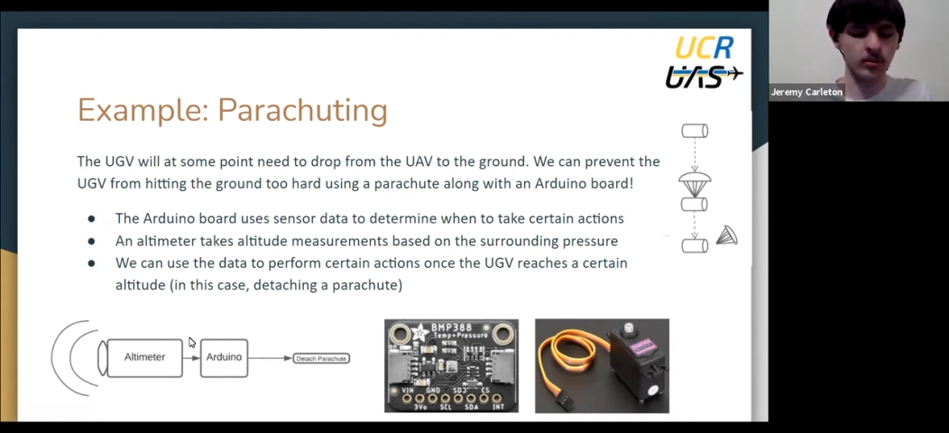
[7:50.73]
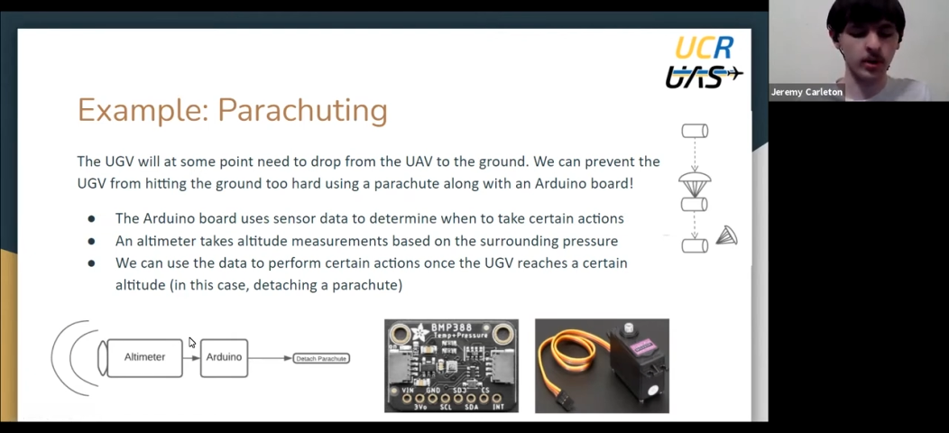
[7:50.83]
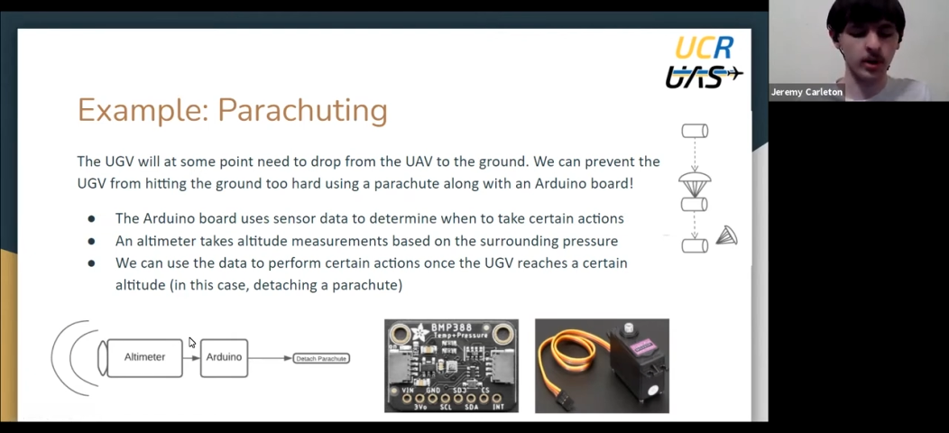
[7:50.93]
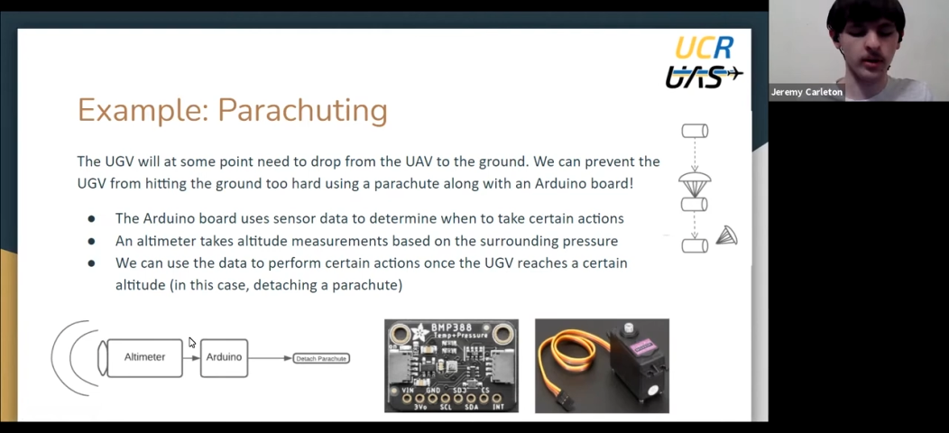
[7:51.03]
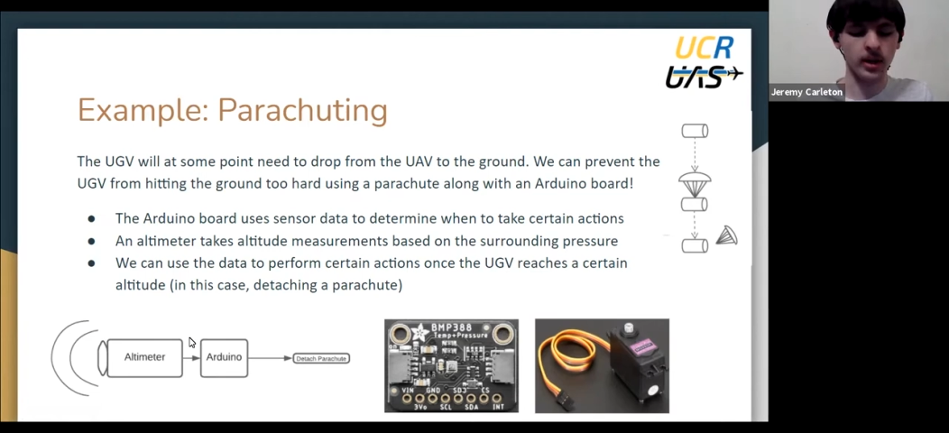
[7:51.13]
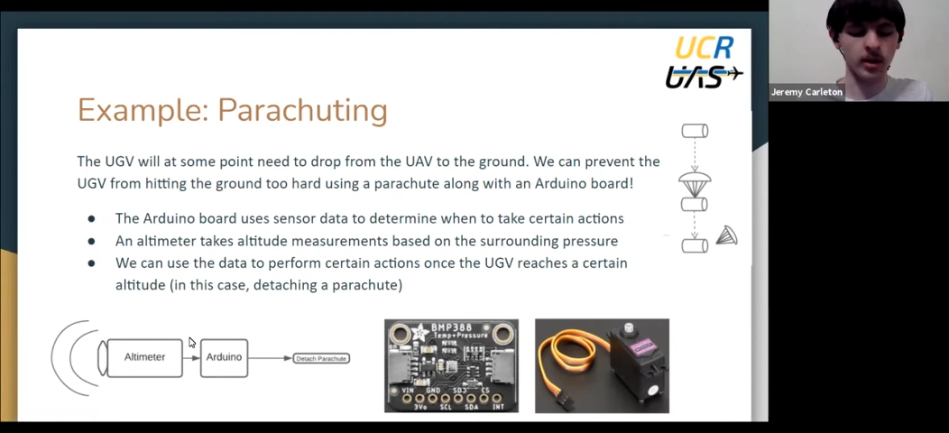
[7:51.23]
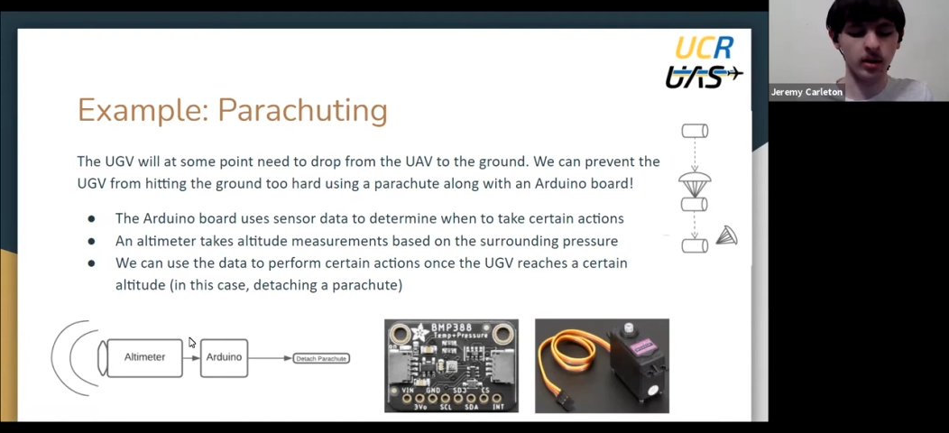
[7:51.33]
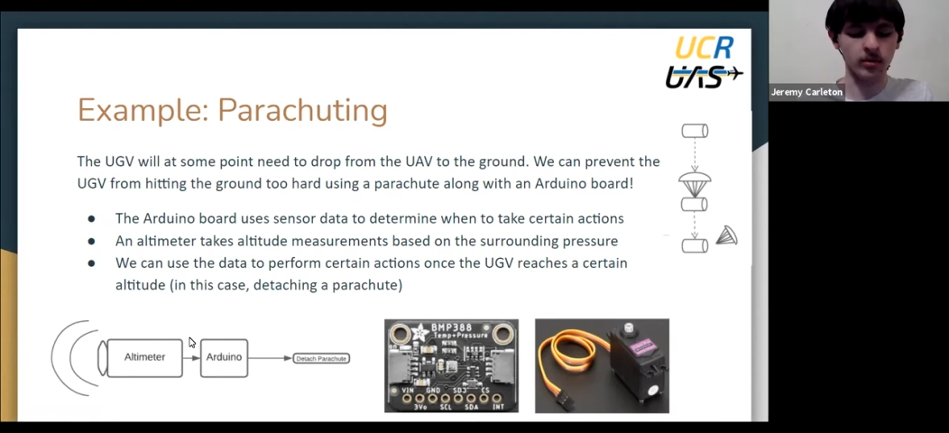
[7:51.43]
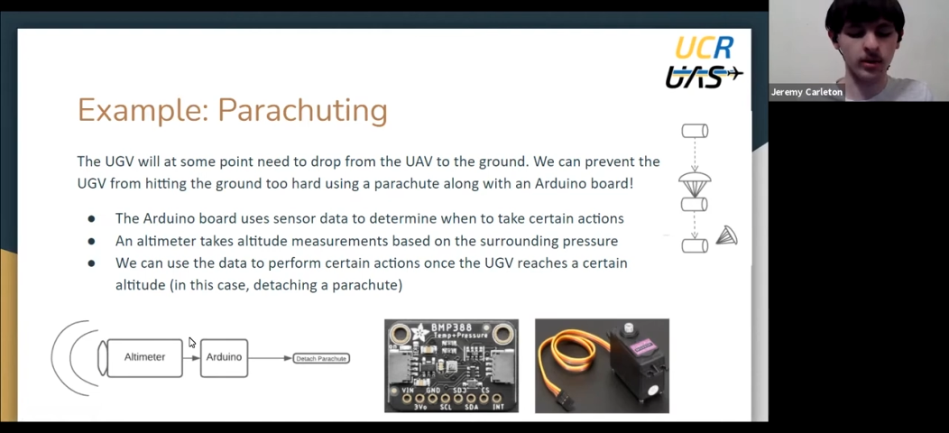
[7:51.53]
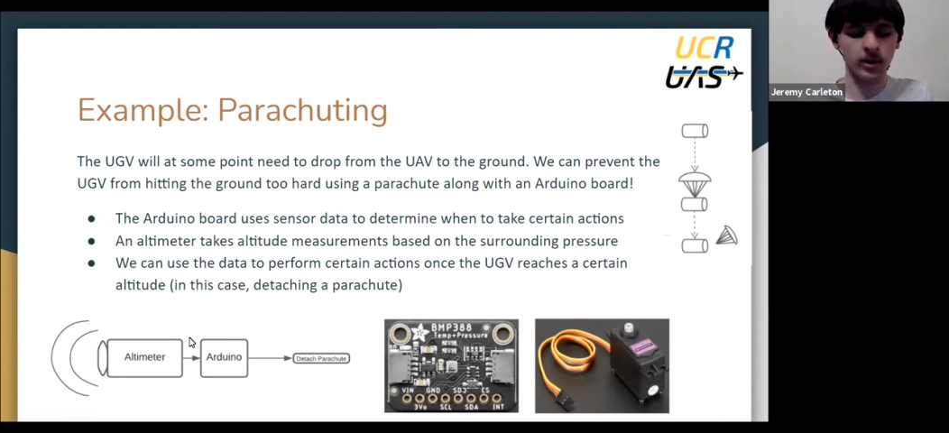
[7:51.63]
where the
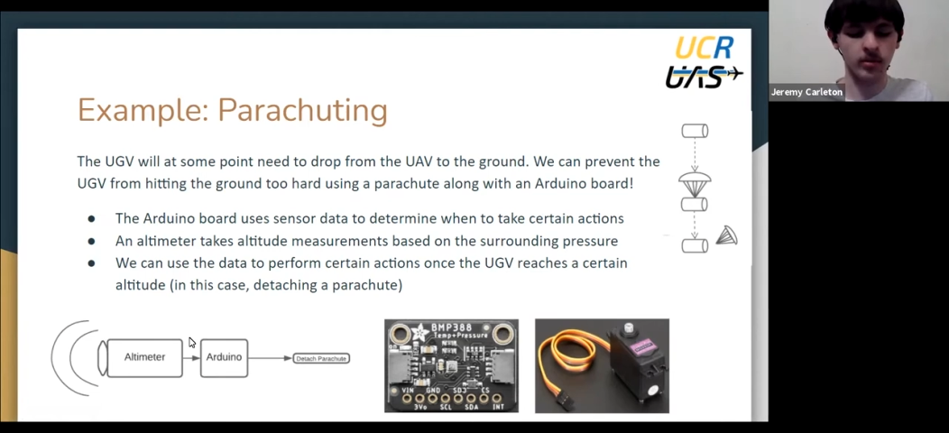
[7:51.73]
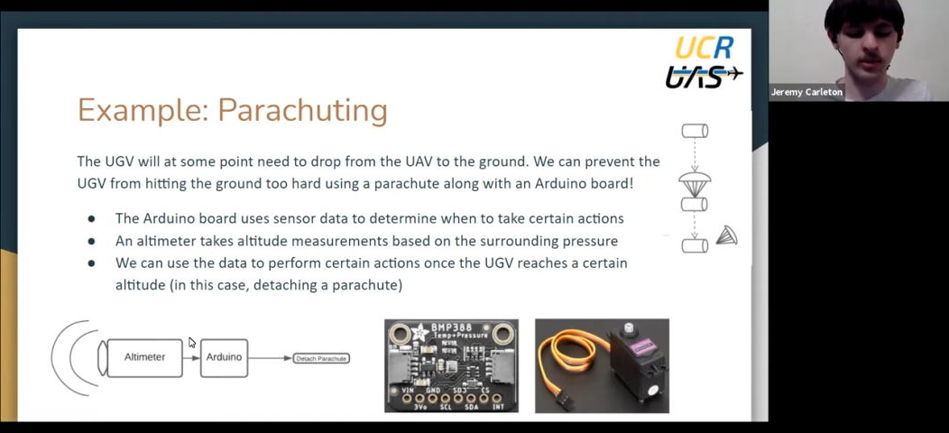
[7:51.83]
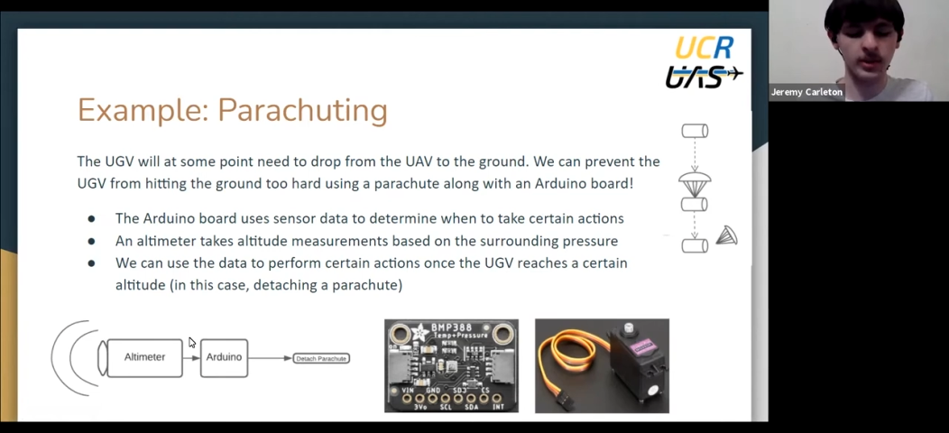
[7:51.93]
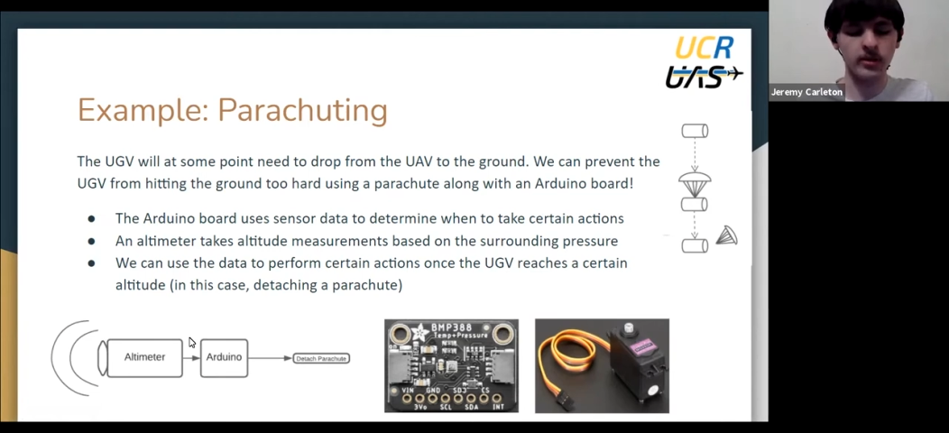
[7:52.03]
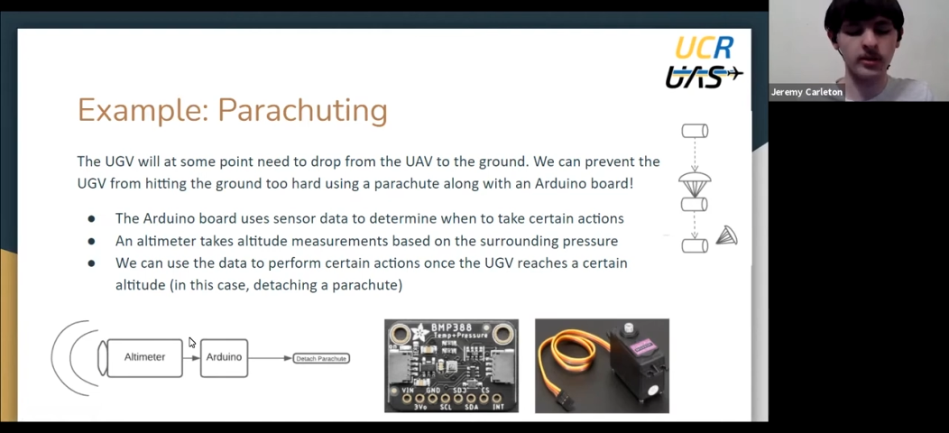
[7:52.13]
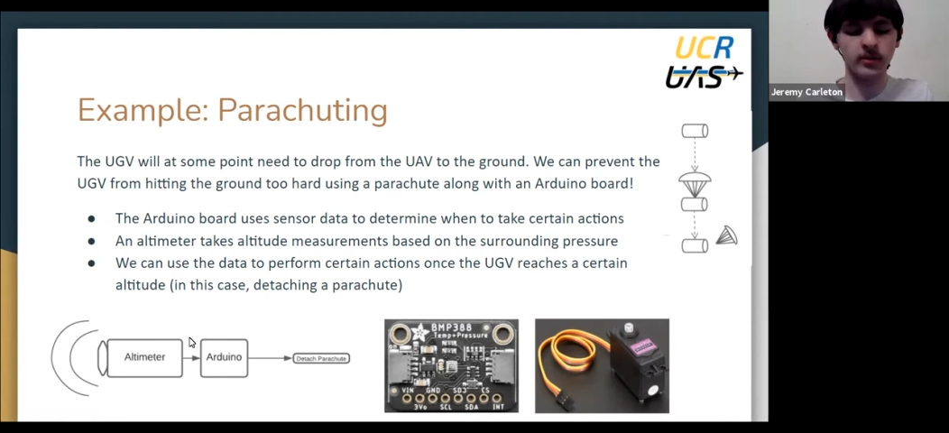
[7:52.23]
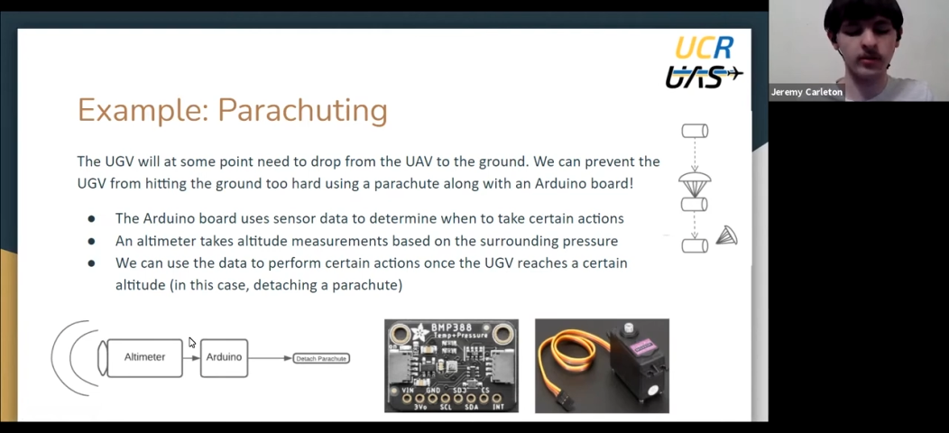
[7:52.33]
Arduino must use